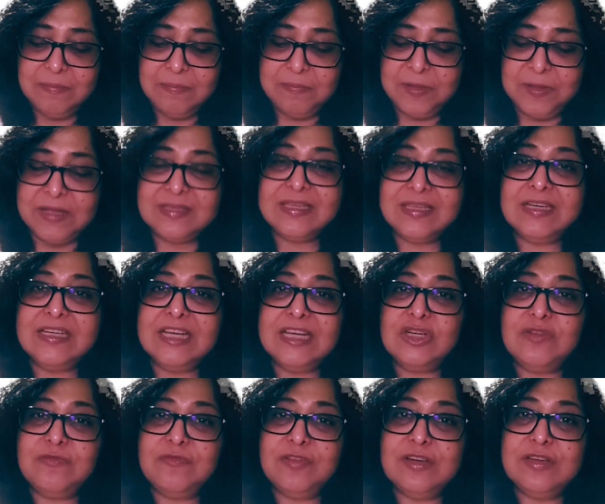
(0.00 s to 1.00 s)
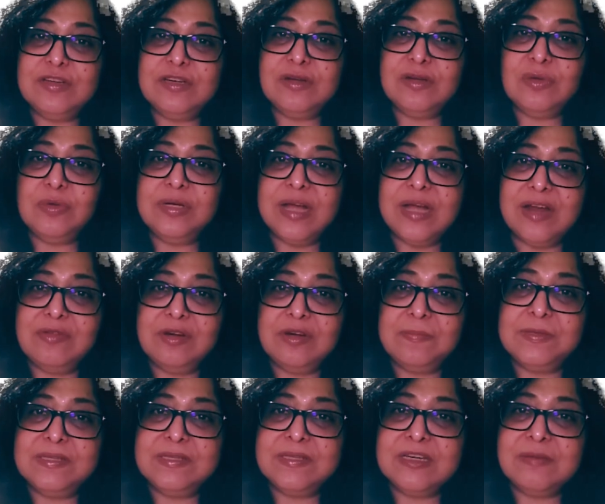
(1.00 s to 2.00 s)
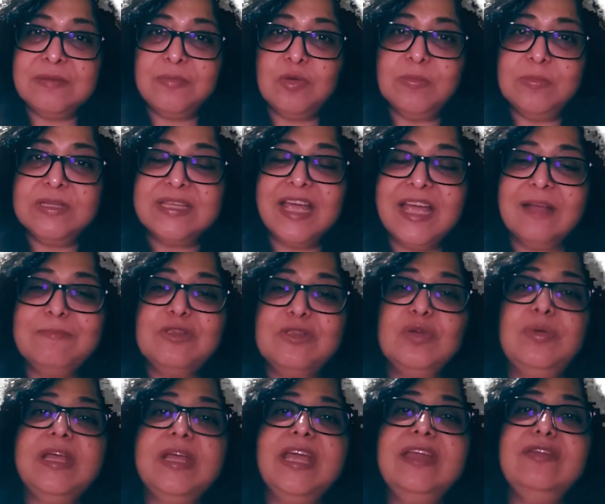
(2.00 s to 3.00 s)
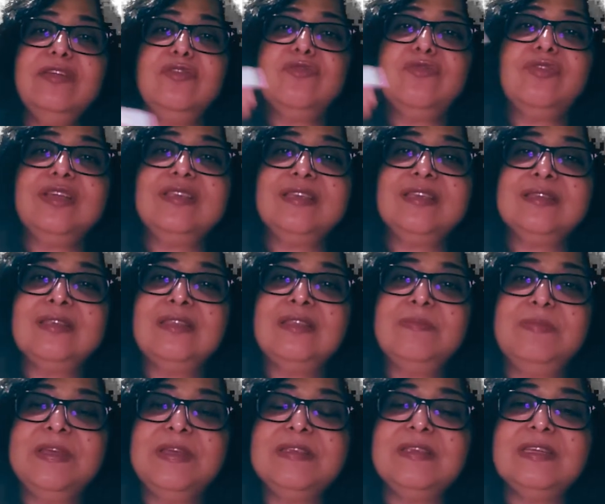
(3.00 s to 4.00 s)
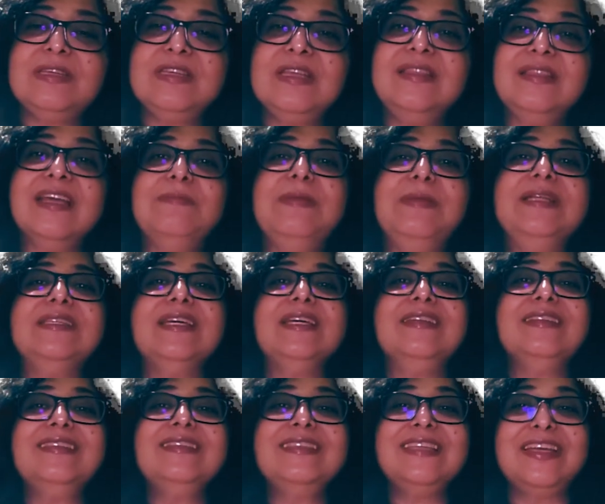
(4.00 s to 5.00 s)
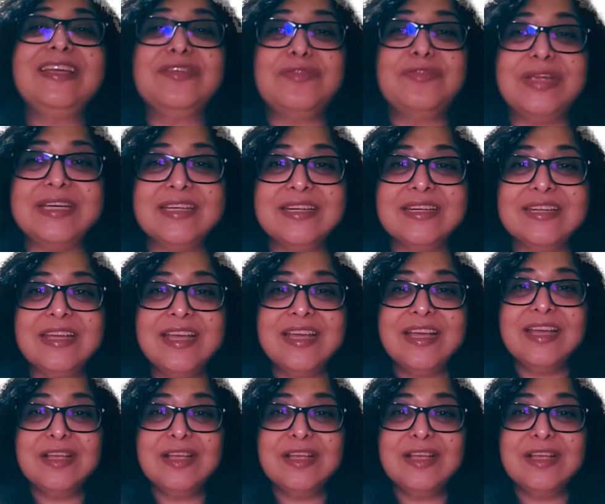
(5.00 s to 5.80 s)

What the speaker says: percentage of filtered load 100% in Bowman's capsule increases in the PCT. That means it is secreted.